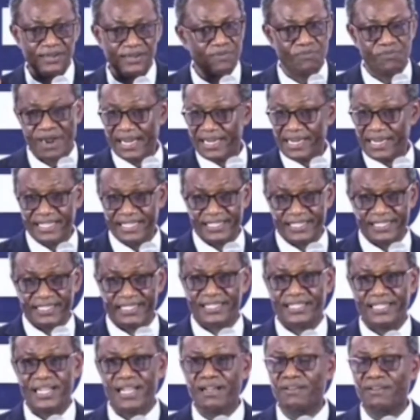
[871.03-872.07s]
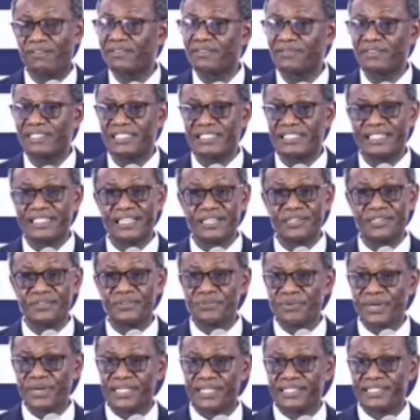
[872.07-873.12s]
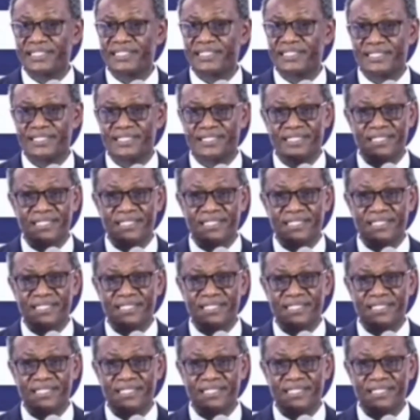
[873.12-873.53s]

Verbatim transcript: One is now in the US,